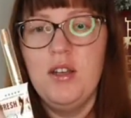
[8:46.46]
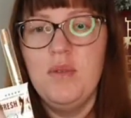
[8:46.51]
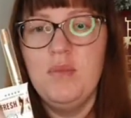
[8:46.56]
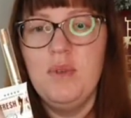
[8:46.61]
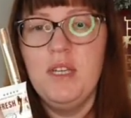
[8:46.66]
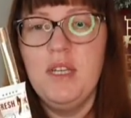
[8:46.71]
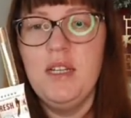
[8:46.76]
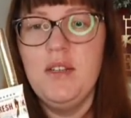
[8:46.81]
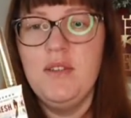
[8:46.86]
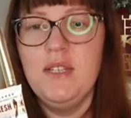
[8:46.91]

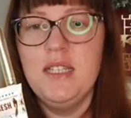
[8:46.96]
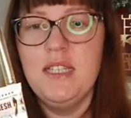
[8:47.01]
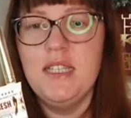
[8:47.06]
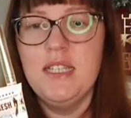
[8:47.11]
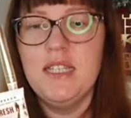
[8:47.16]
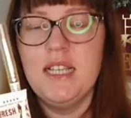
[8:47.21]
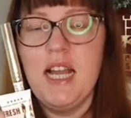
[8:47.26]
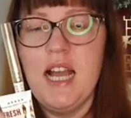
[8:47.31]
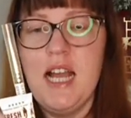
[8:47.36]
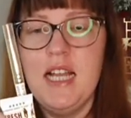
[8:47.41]
P. Louise
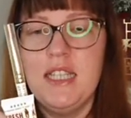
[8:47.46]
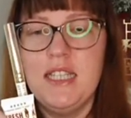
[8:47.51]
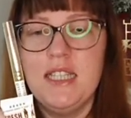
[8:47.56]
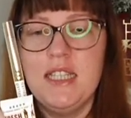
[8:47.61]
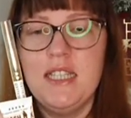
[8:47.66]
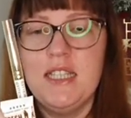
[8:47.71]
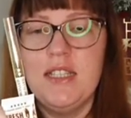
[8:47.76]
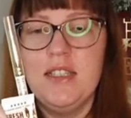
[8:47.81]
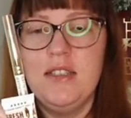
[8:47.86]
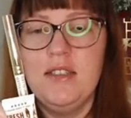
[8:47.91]
is
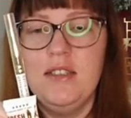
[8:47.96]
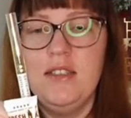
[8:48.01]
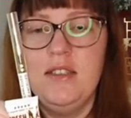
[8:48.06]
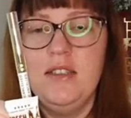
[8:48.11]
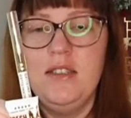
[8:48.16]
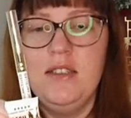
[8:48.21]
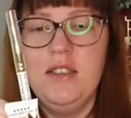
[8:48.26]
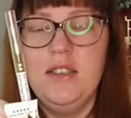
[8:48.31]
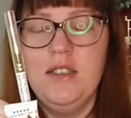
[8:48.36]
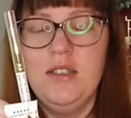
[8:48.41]

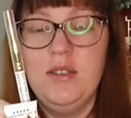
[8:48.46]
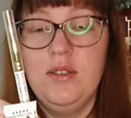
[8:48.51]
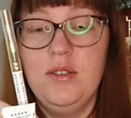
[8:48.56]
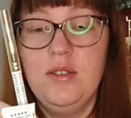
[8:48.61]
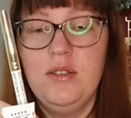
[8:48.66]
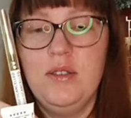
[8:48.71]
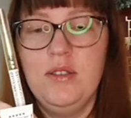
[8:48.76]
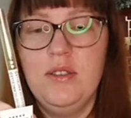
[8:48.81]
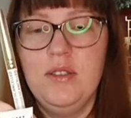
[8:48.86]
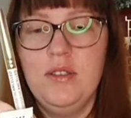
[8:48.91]
cancelled.
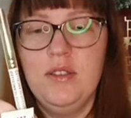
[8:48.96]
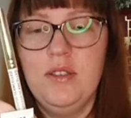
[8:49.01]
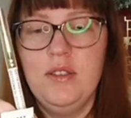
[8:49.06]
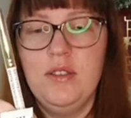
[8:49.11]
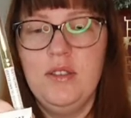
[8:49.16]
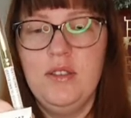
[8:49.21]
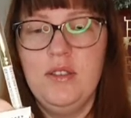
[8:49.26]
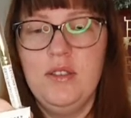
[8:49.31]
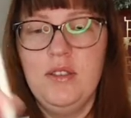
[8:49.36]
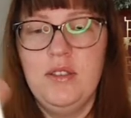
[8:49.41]

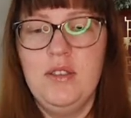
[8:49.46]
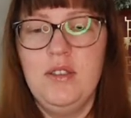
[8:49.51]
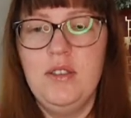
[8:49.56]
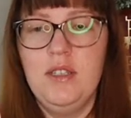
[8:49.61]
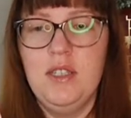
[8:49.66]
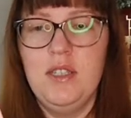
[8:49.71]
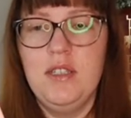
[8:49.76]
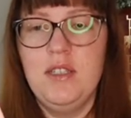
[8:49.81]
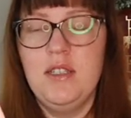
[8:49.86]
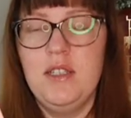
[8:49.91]

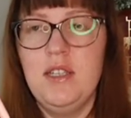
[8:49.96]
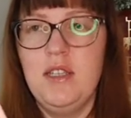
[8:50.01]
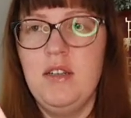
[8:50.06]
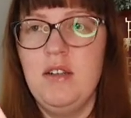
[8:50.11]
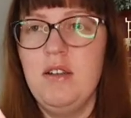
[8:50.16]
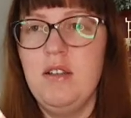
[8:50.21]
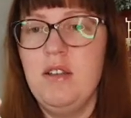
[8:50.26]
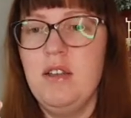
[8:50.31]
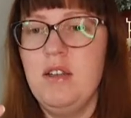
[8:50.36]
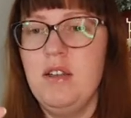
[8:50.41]
Let's say
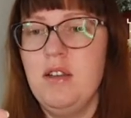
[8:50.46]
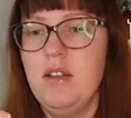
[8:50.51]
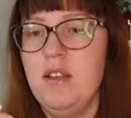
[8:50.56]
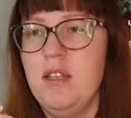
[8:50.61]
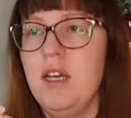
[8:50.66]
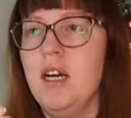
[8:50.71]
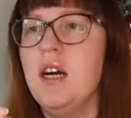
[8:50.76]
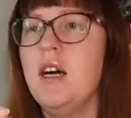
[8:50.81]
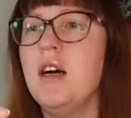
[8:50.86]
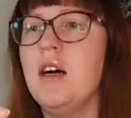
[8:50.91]
nothing on
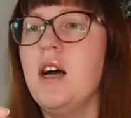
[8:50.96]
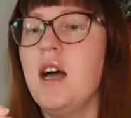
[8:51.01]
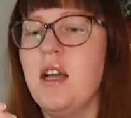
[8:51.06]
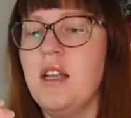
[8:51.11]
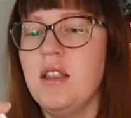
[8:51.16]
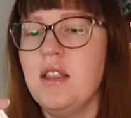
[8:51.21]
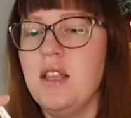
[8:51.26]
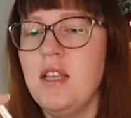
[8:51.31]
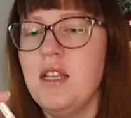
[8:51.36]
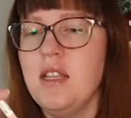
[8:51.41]
that. I
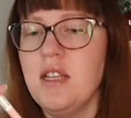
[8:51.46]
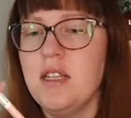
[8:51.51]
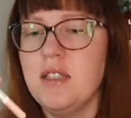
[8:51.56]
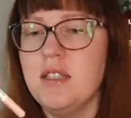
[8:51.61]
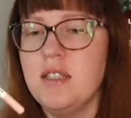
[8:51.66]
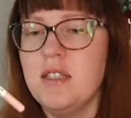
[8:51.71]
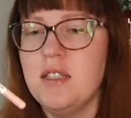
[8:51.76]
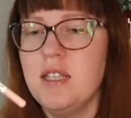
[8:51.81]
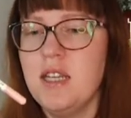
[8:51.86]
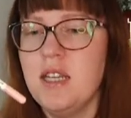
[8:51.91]
think that's the
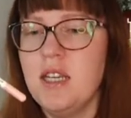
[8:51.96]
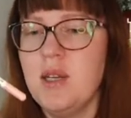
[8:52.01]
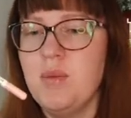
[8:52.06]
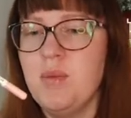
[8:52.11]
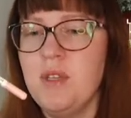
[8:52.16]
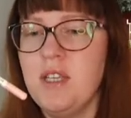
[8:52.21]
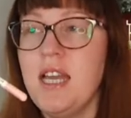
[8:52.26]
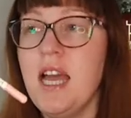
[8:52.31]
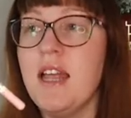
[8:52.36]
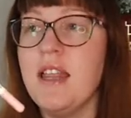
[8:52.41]
same.
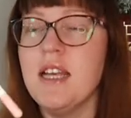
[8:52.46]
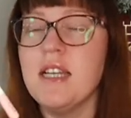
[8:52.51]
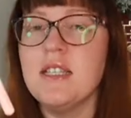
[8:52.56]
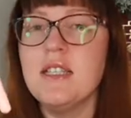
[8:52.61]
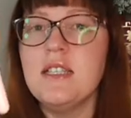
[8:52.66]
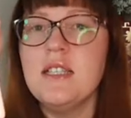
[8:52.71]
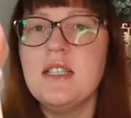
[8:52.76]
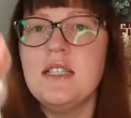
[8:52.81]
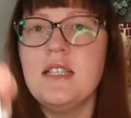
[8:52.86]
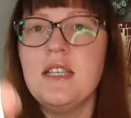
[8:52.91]
Yeah, that's
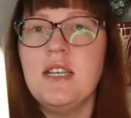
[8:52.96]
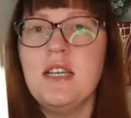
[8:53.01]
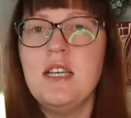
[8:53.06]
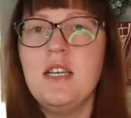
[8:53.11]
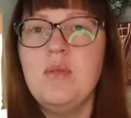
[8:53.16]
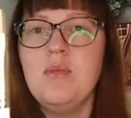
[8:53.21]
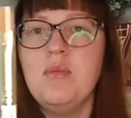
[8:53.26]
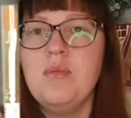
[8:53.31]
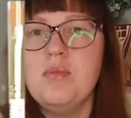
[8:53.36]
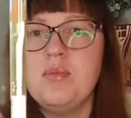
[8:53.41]
the
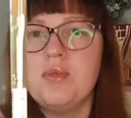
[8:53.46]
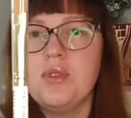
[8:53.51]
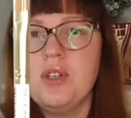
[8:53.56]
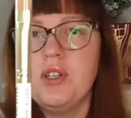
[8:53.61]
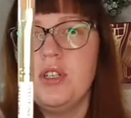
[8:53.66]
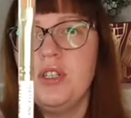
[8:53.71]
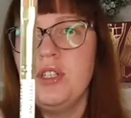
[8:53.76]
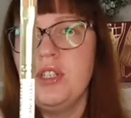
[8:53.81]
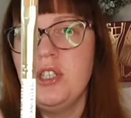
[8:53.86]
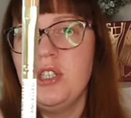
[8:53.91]
same
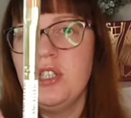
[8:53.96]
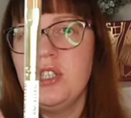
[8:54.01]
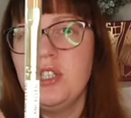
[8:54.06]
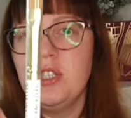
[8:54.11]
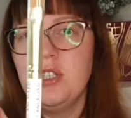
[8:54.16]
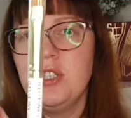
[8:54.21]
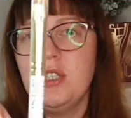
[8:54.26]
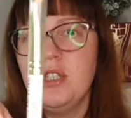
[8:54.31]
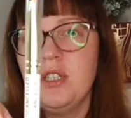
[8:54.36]
brush.